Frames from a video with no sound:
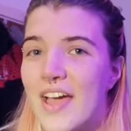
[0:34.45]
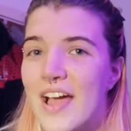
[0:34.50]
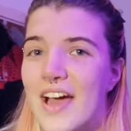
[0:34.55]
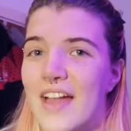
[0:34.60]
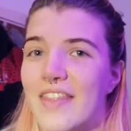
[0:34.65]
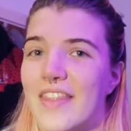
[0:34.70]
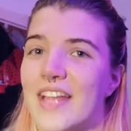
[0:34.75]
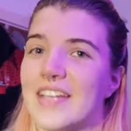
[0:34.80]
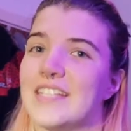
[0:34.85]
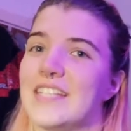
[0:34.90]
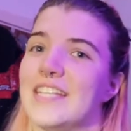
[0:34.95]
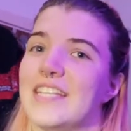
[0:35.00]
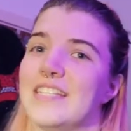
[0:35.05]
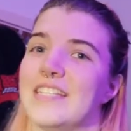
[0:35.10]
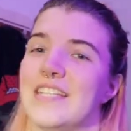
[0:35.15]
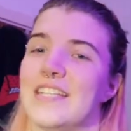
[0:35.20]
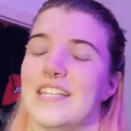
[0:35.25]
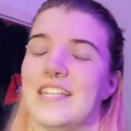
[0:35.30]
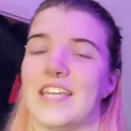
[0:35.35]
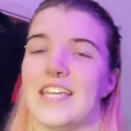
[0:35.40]
and that is
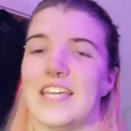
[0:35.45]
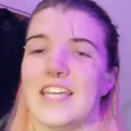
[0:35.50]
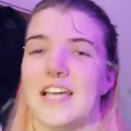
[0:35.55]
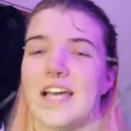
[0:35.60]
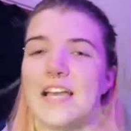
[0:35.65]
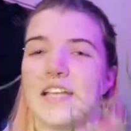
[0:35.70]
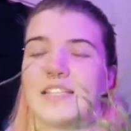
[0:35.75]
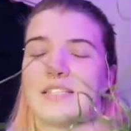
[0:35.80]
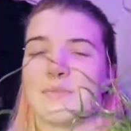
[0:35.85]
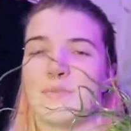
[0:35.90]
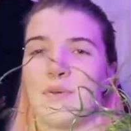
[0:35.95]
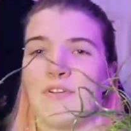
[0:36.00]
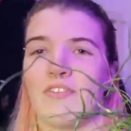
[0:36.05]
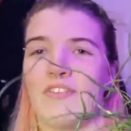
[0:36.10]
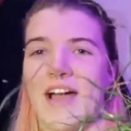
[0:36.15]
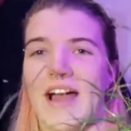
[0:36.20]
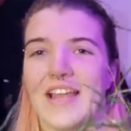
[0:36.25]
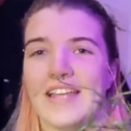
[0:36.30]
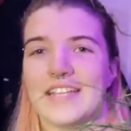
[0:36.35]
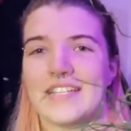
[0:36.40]
the
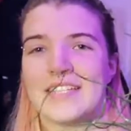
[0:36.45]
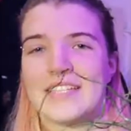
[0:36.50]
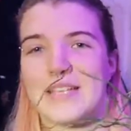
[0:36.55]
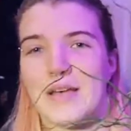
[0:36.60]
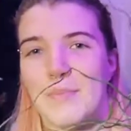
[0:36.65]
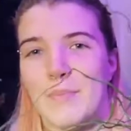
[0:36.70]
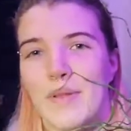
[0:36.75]
spiralis